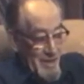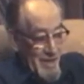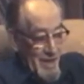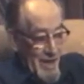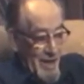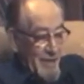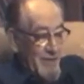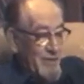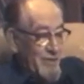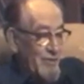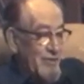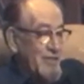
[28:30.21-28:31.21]
And
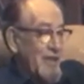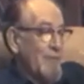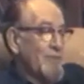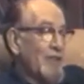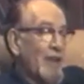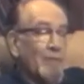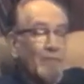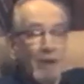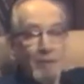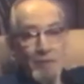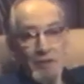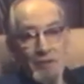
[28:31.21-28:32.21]
so the same setup
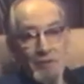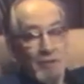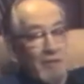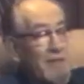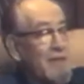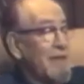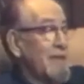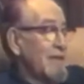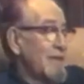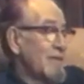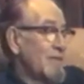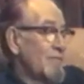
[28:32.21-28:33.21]
might be used
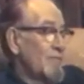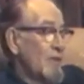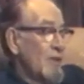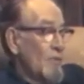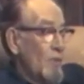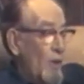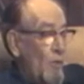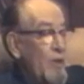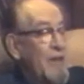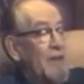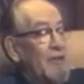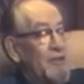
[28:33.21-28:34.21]
a
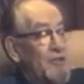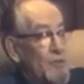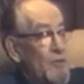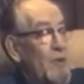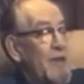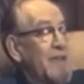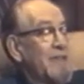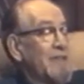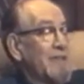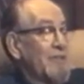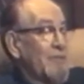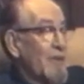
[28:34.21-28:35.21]
week or 2
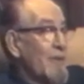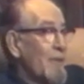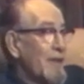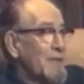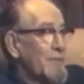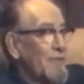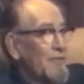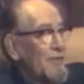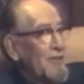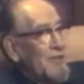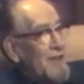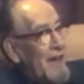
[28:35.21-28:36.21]
weeks or 3 weeks
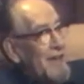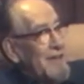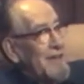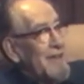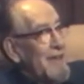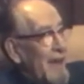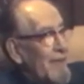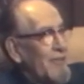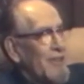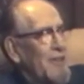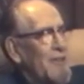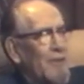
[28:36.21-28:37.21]
before you've got
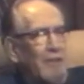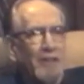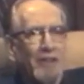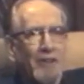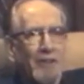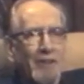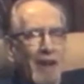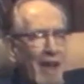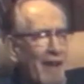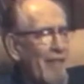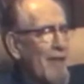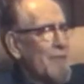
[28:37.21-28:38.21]
everything you wanted to know
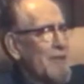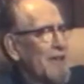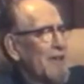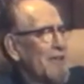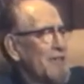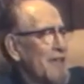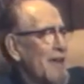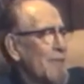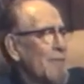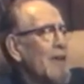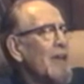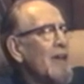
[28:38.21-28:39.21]
out of that particular
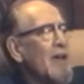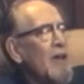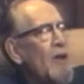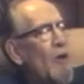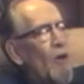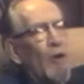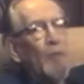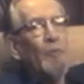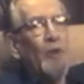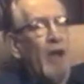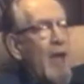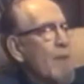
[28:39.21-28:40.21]
setup. Or
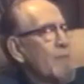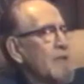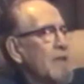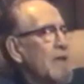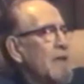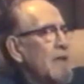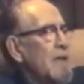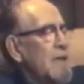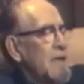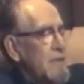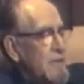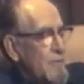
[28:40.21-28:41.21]
perhaps
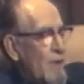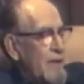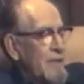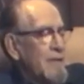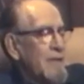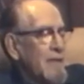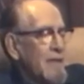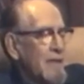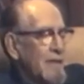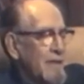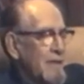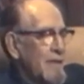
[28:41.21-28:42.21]
you might,
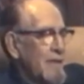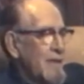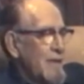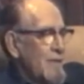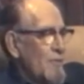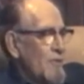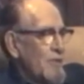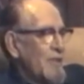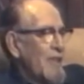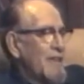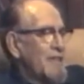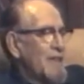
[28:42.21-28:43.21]
within
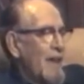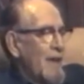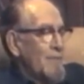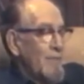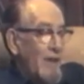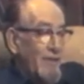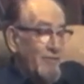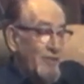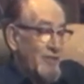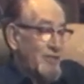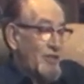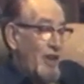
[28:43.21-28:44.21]
that time, have
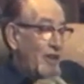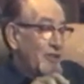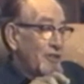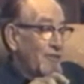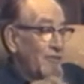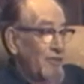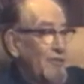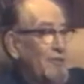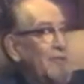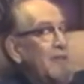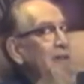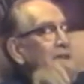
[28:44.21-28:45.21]
just changed a few